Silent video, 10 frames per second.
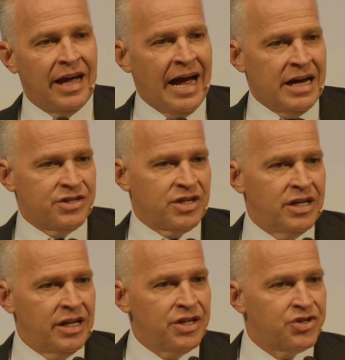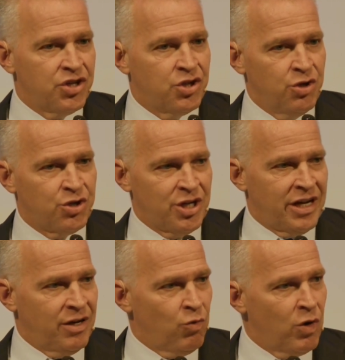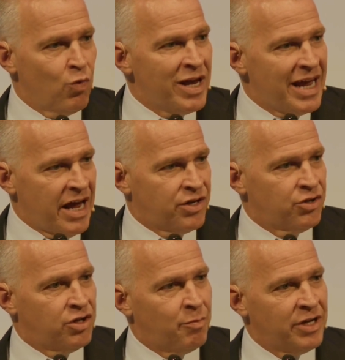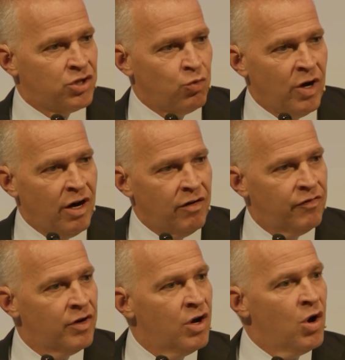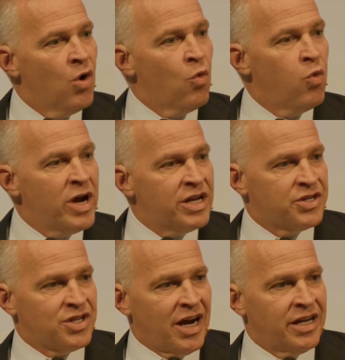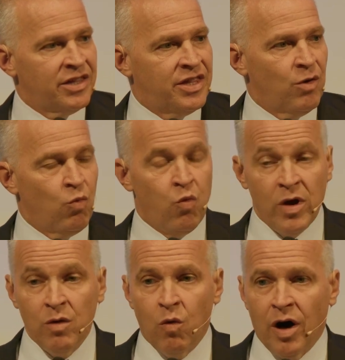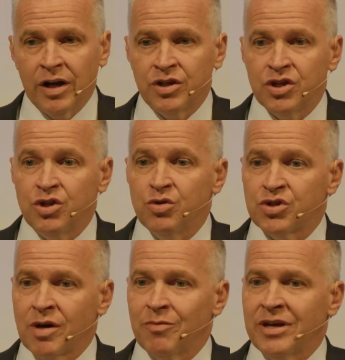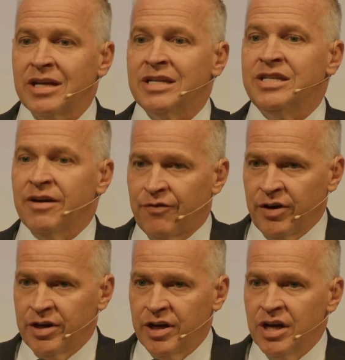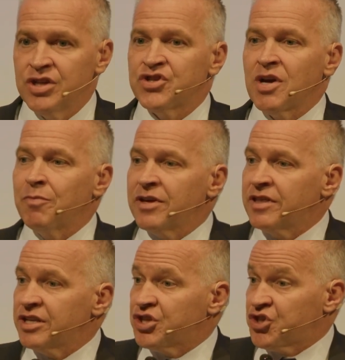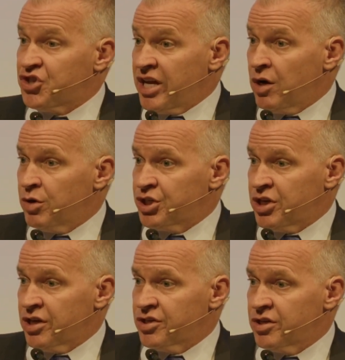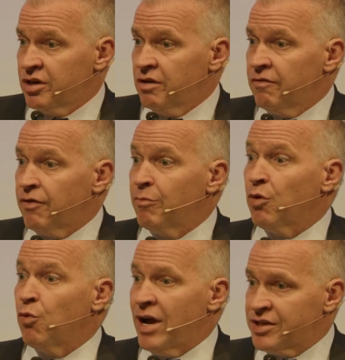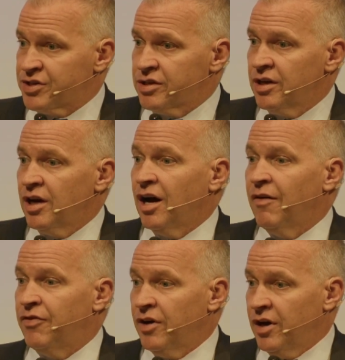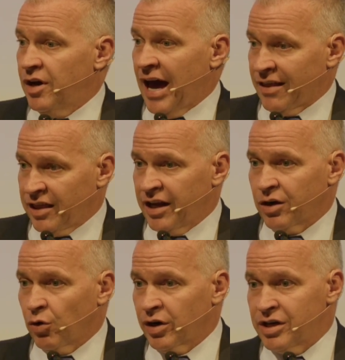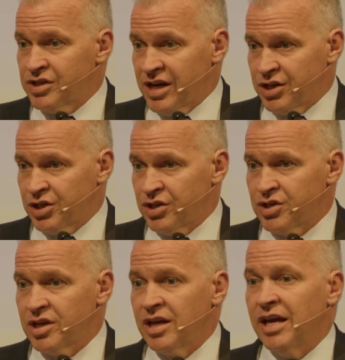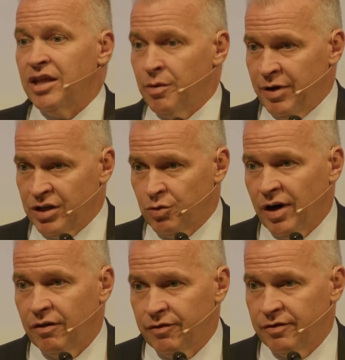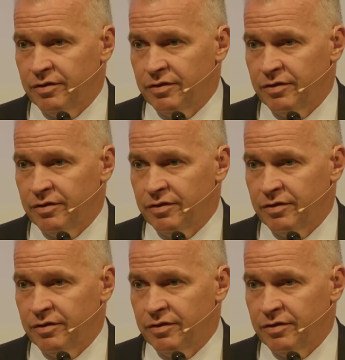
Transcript: as an institution, when we entered the Big 12, we decided that we wanted to do something different, something that distinguished us from the rest of the athletic organizations in the Big 12.